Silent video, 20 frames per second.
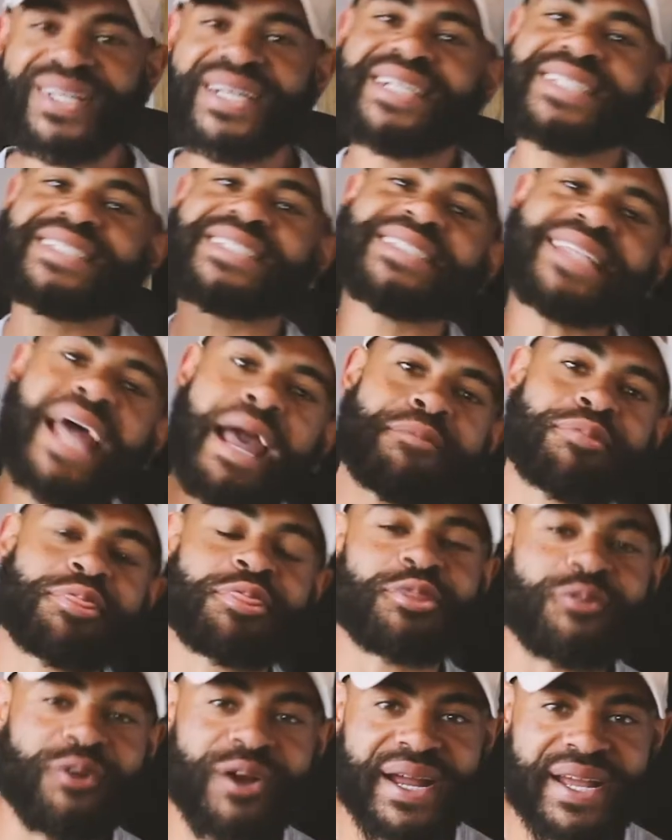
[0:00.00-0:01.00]
Step
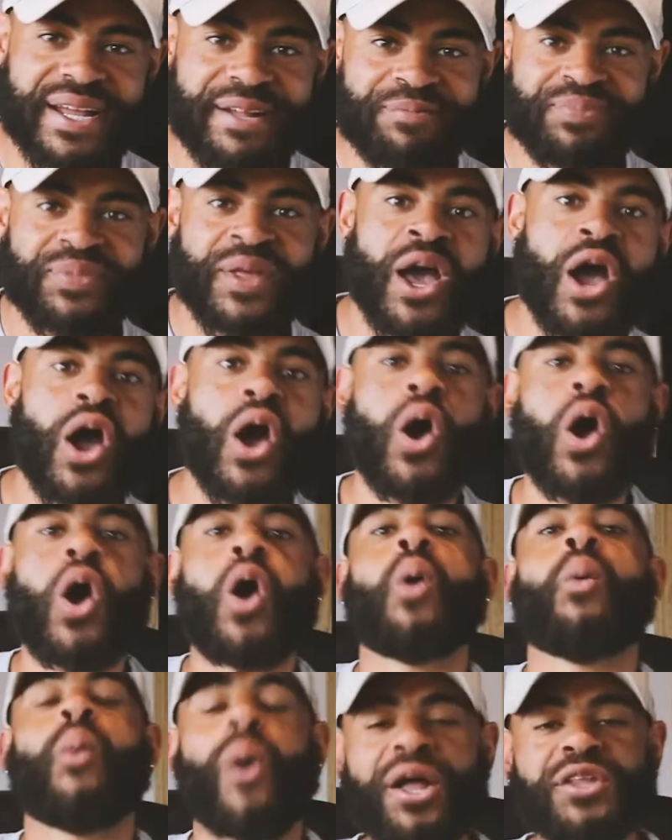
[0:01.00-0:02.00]
three,
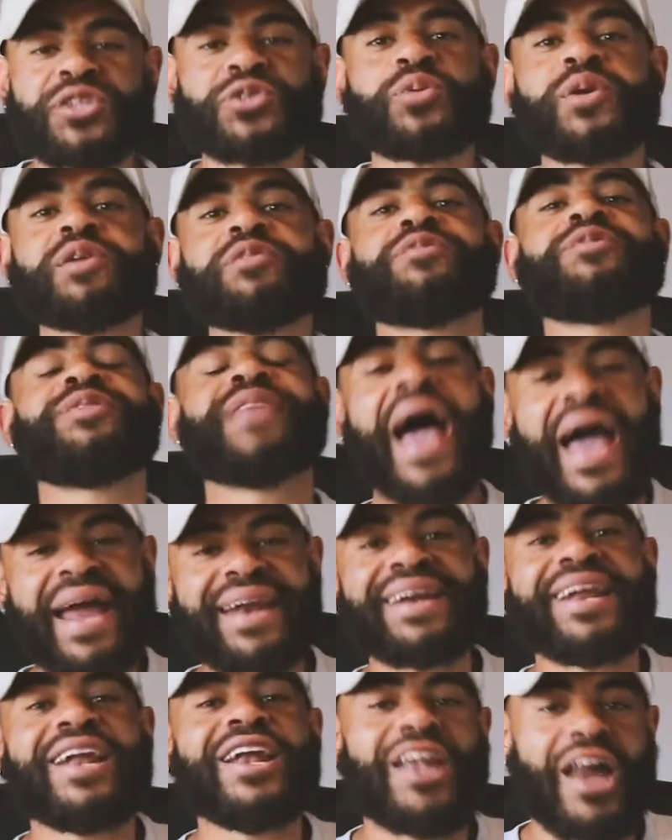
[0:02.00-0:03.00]
once we've
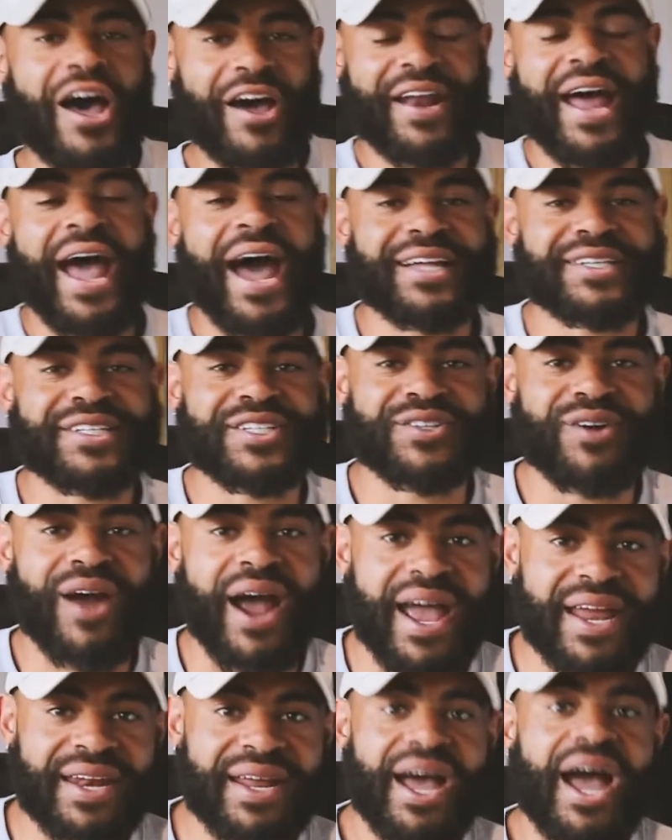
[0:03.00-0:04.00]
then learned how to
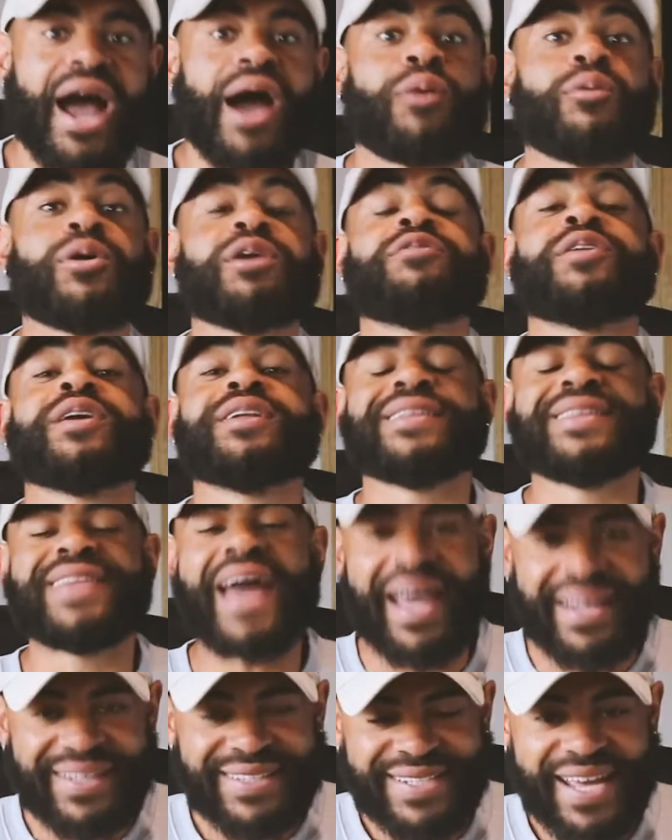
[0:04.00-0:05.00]
trade, we've
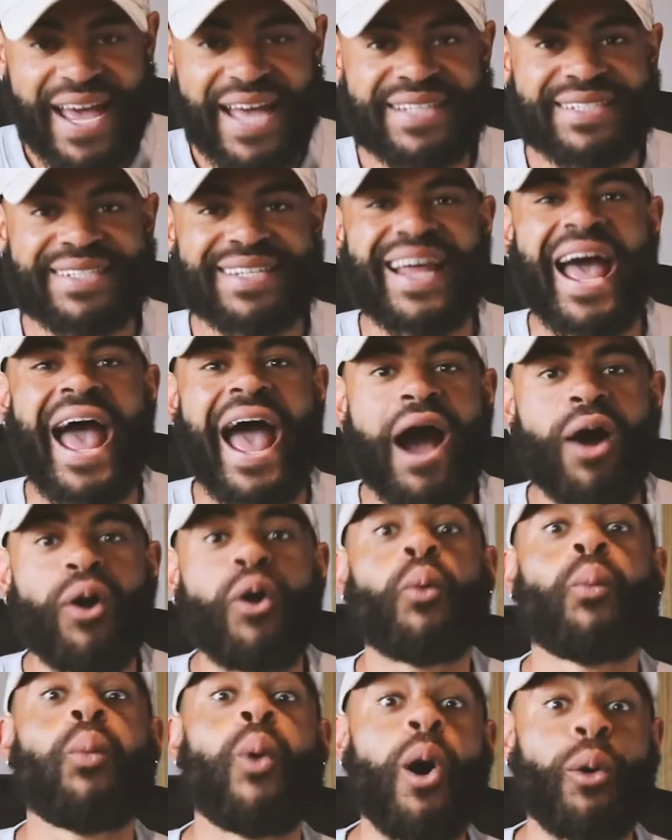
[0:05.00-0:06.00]
then tested
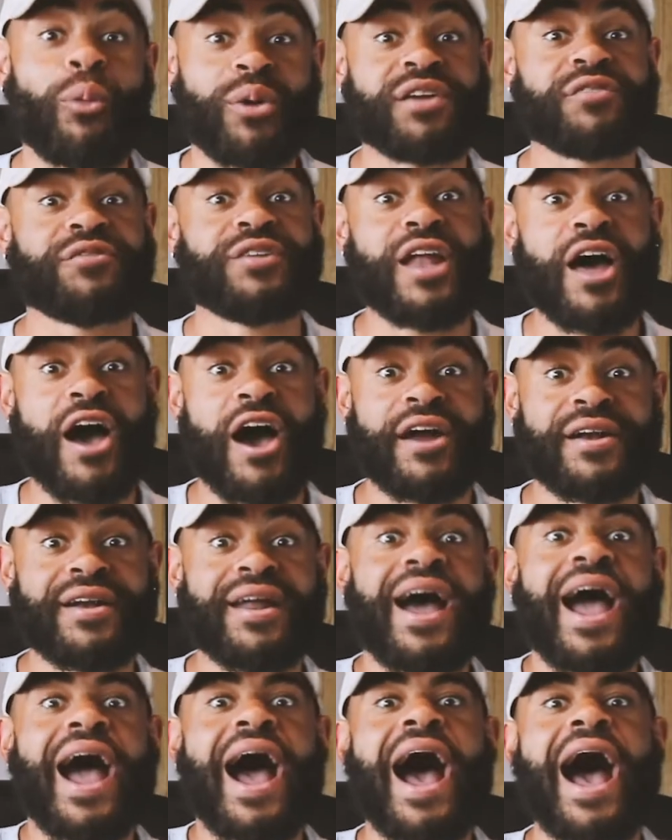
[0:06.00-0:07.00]
out what we have learned
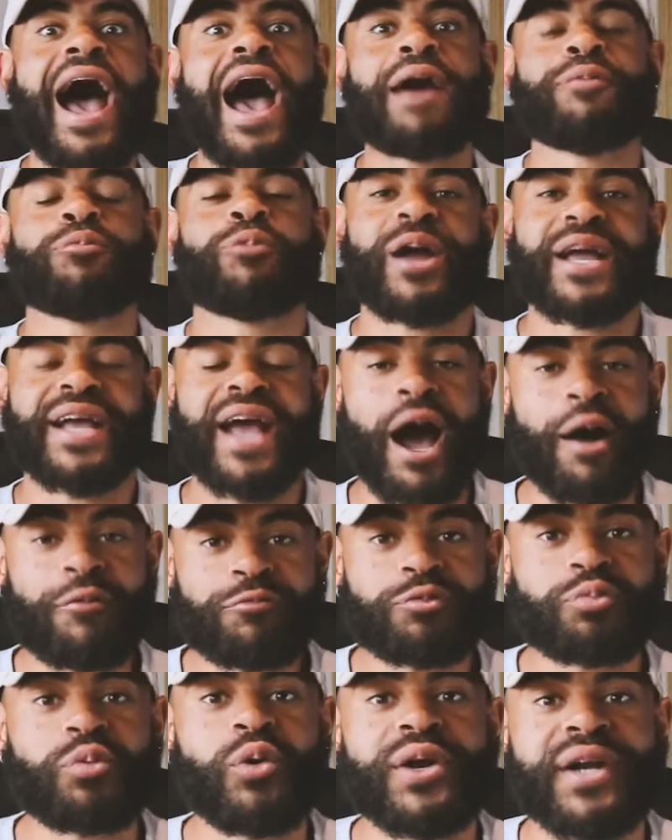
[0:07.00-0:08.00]
and we're
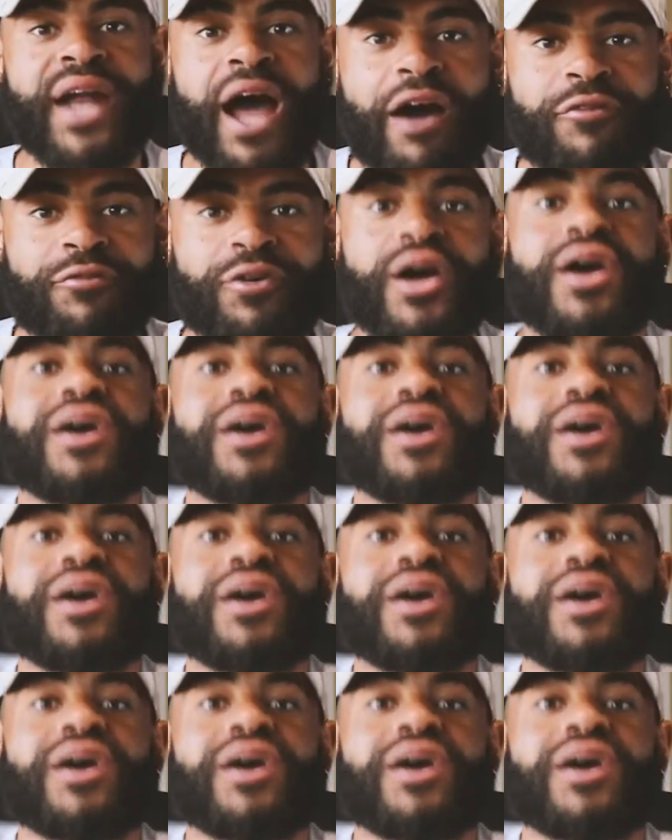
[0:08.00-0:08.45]
comfortable enough,